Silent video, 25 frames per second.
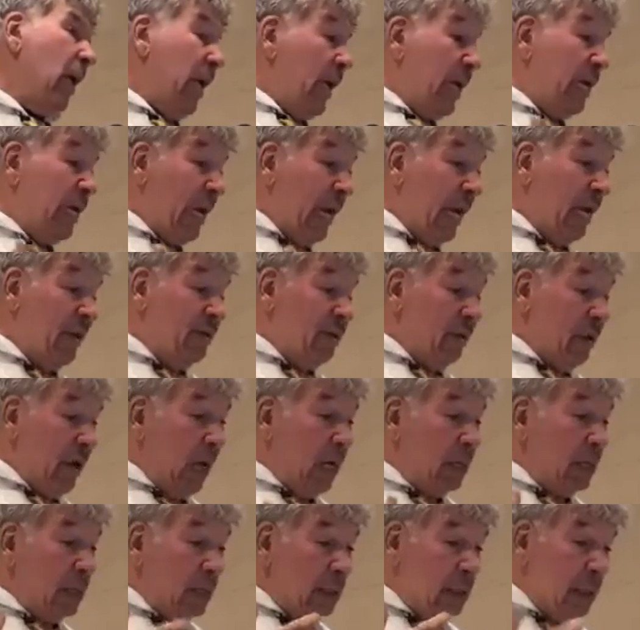He gave
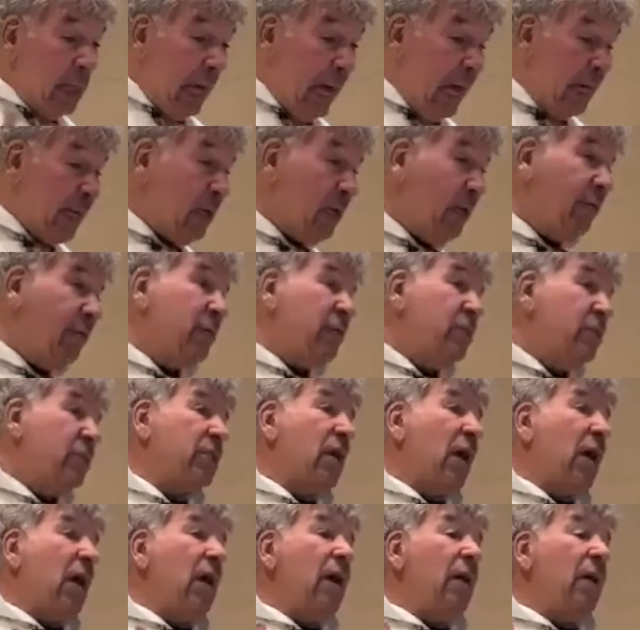a lot of his
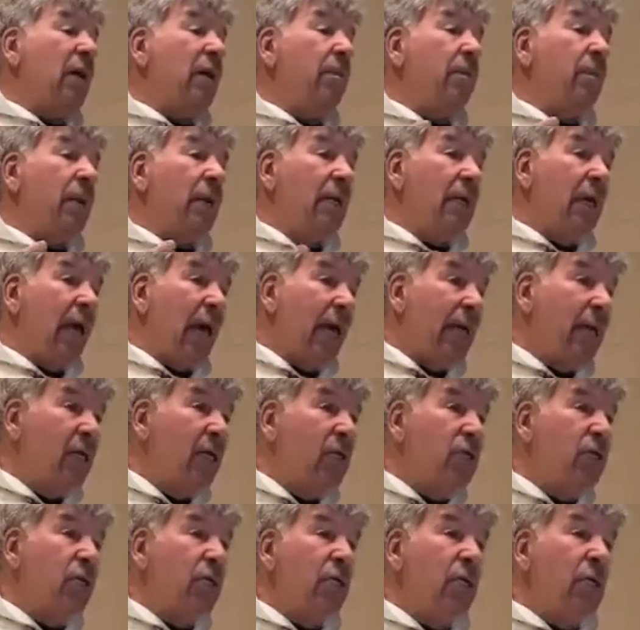time and
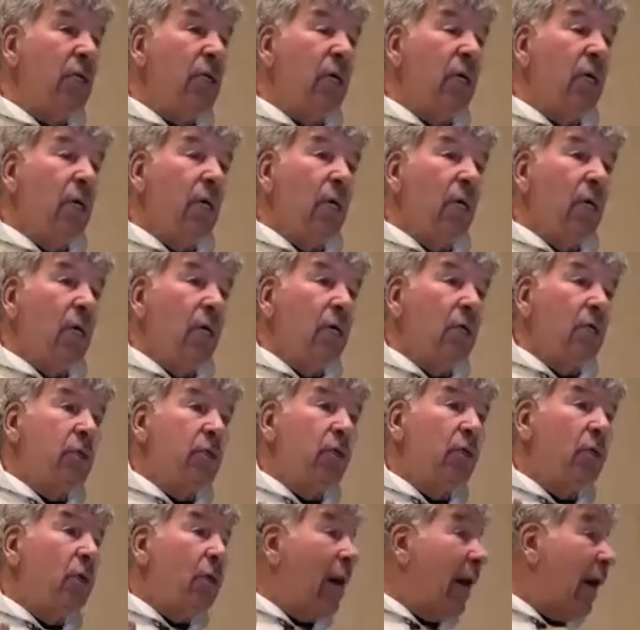energy
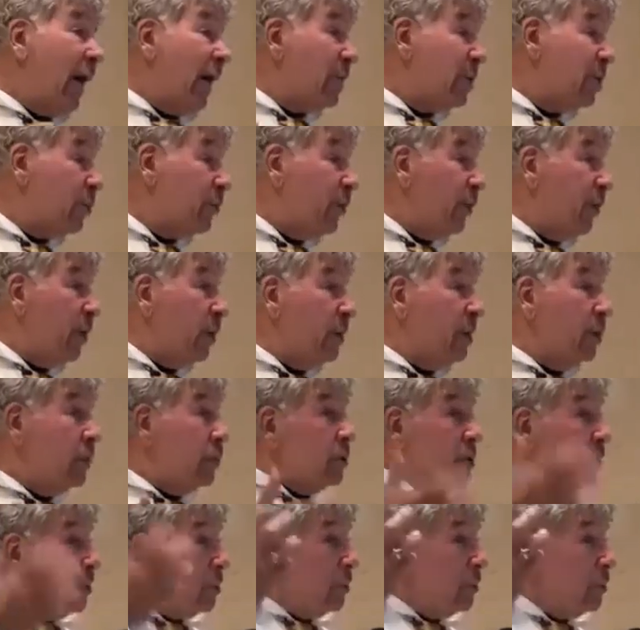to
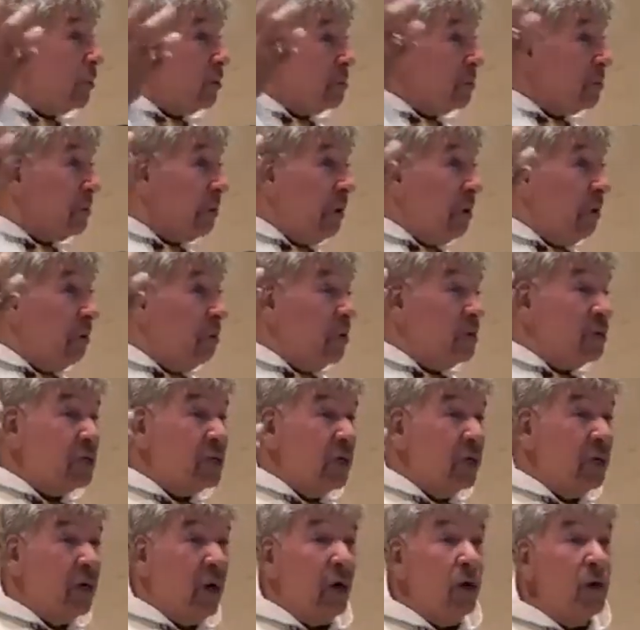hospitals, which were almost
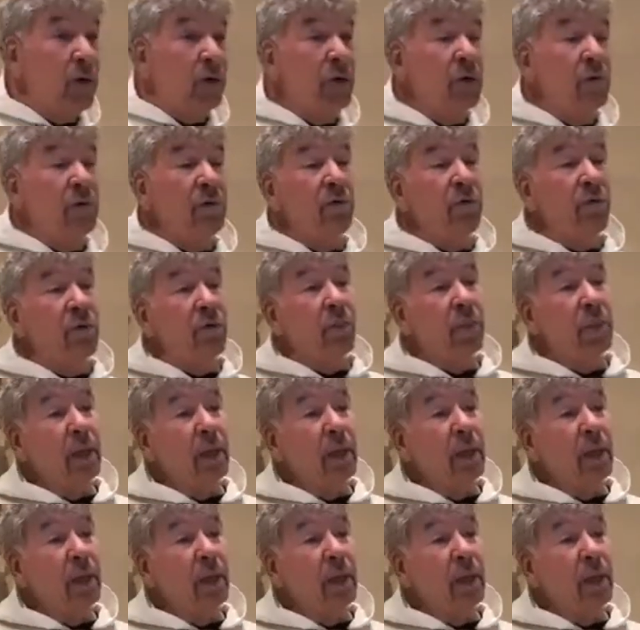unheard of,